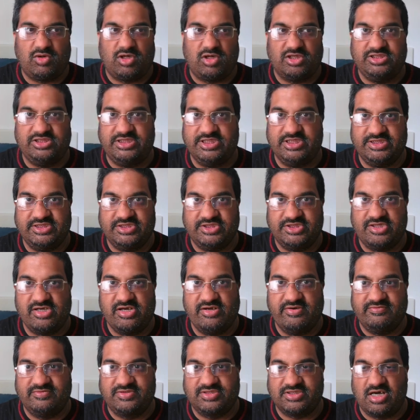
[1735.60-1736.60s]

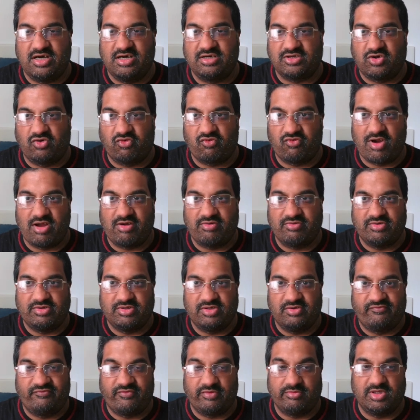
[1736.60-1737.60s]
deserves a ground
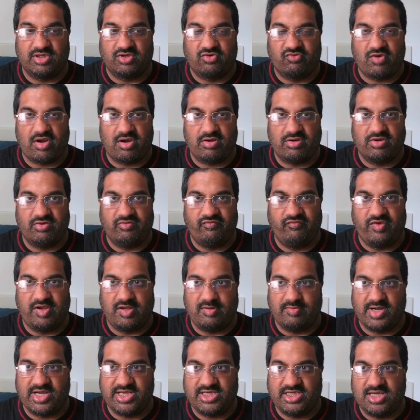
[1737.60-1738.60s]
up
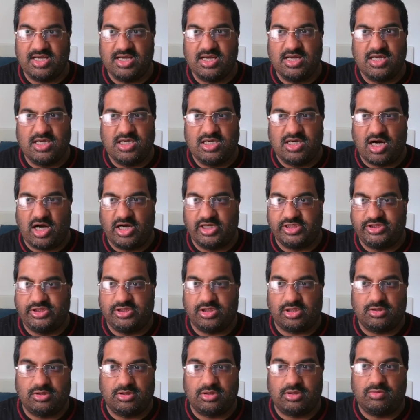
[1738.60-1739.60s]
remake. I
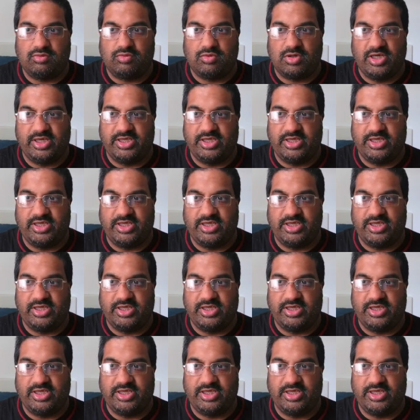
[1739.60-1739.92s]
don't know why